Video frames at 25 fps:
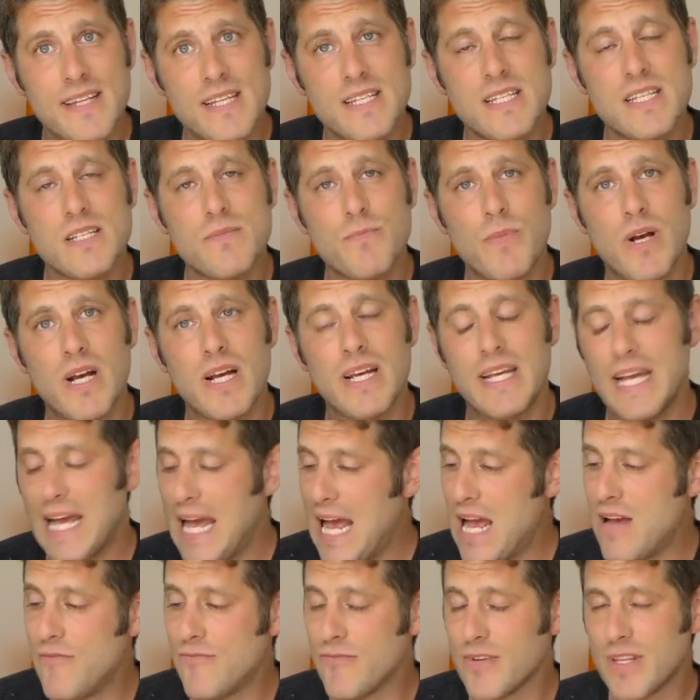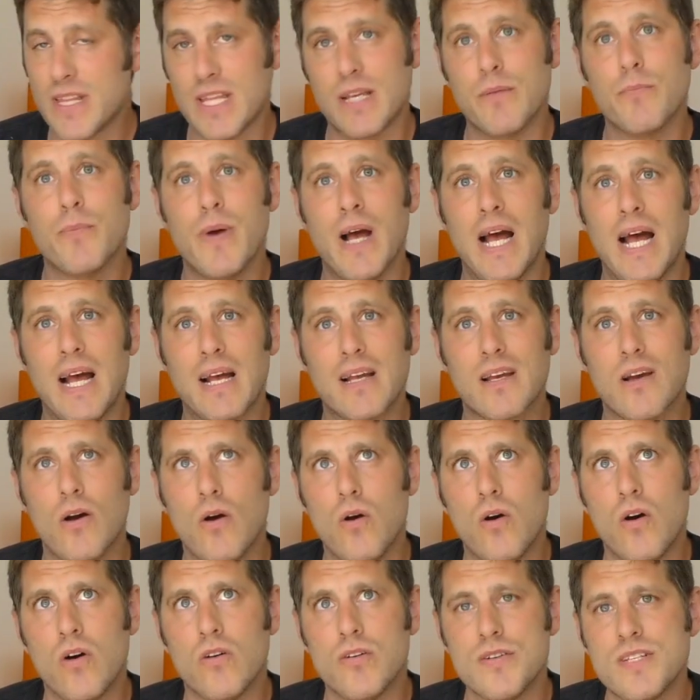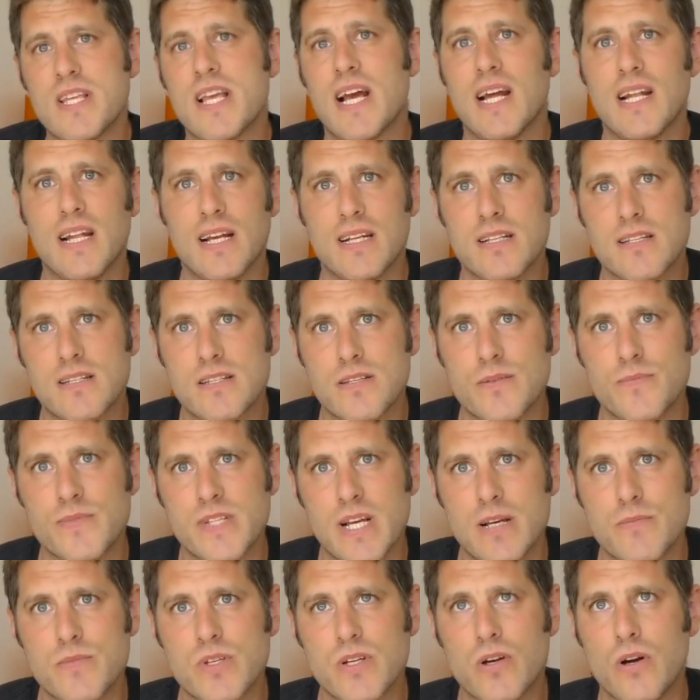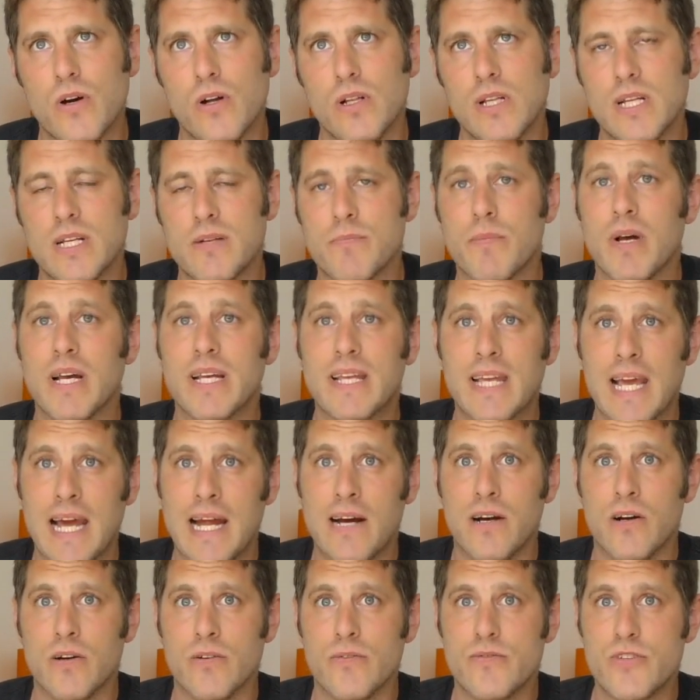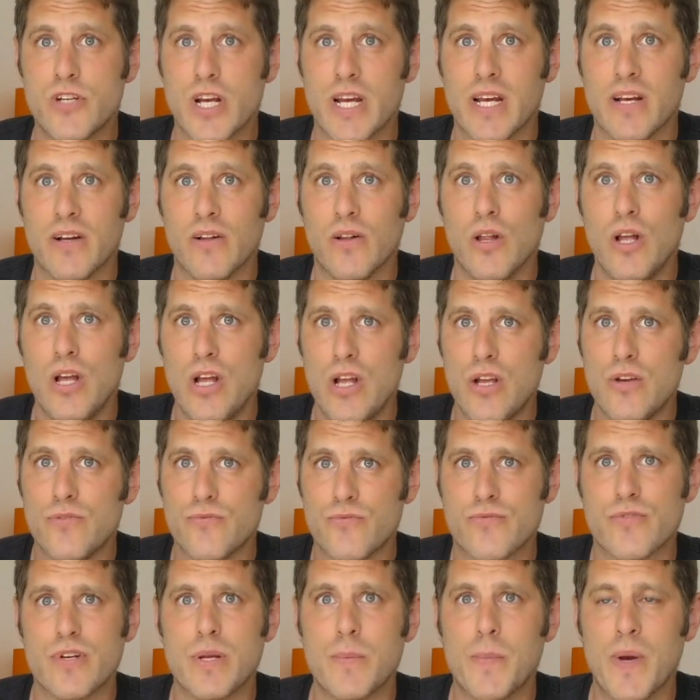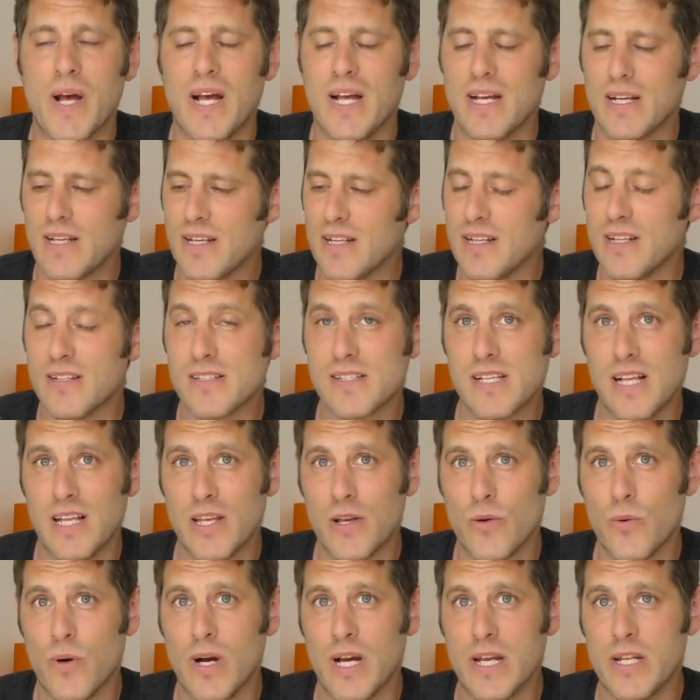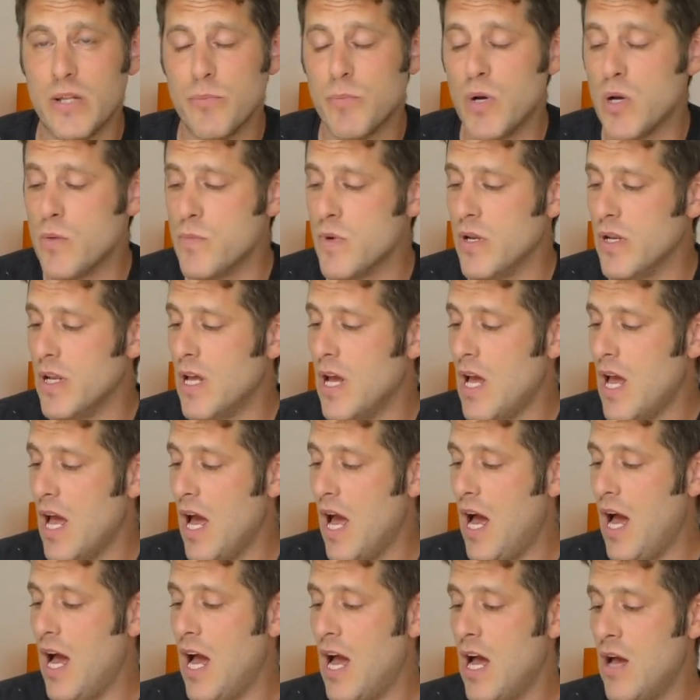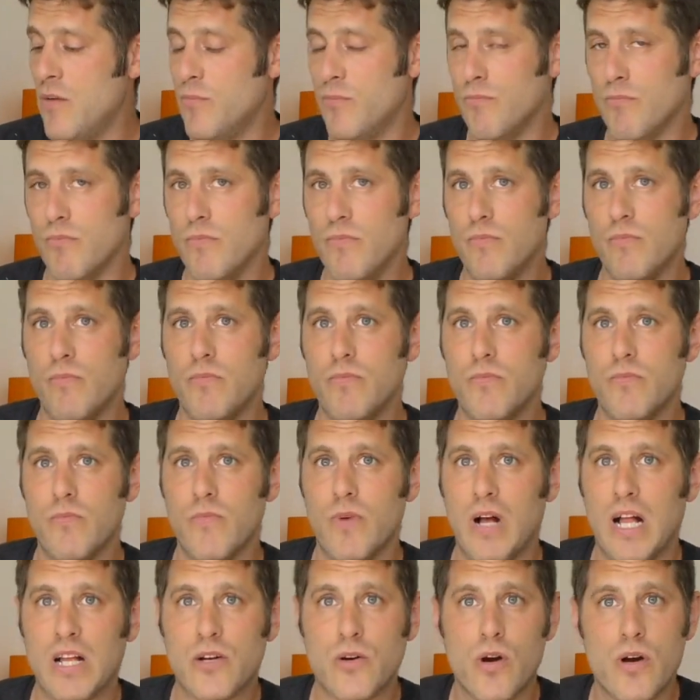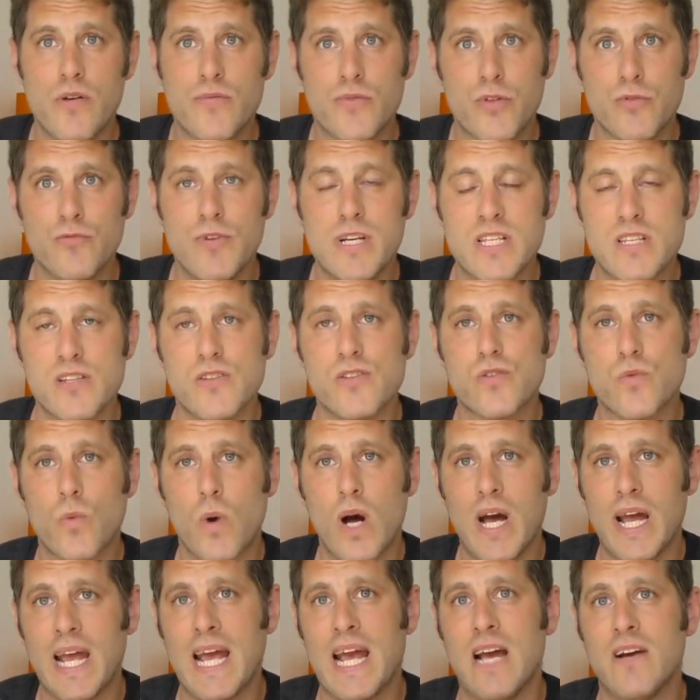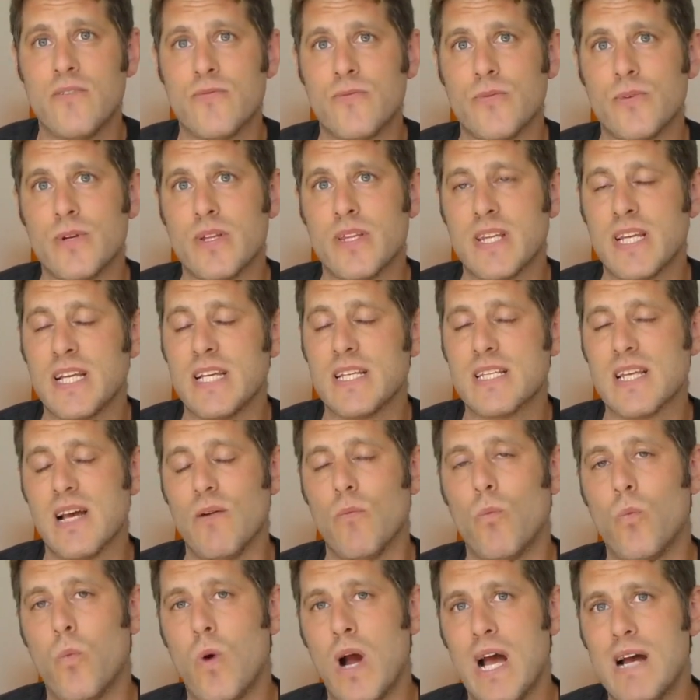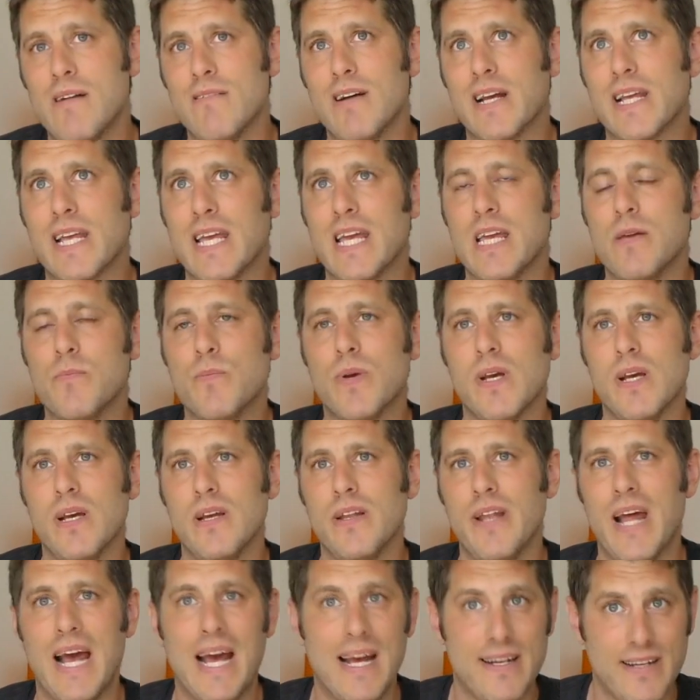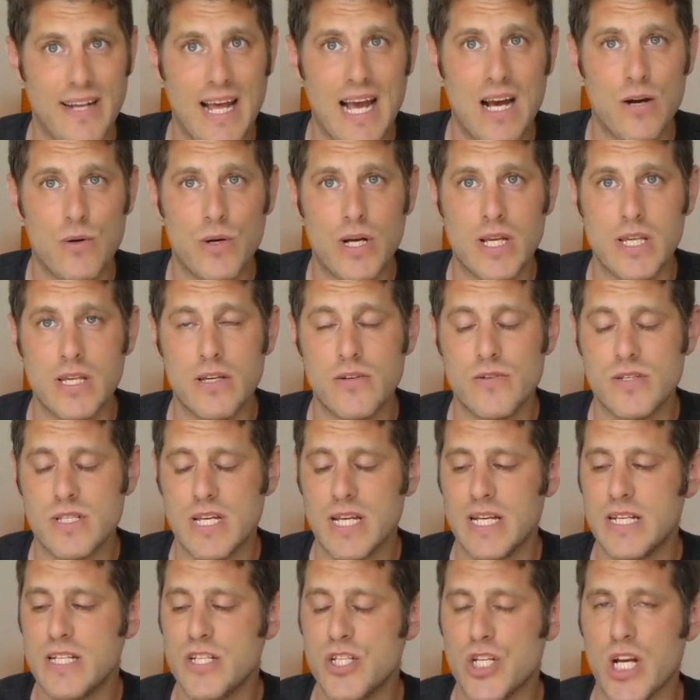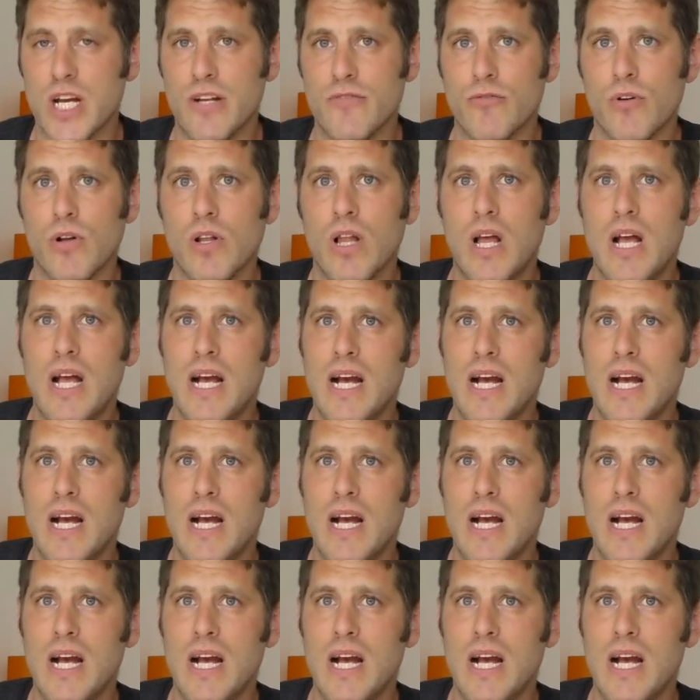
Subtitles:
this is my everything pack, or as I like to sometimes call it, my get out of jail free pack, and I'll tell you why in a moment. I'll go over the reasons why I have one of these and where I keep it and how I use it in general.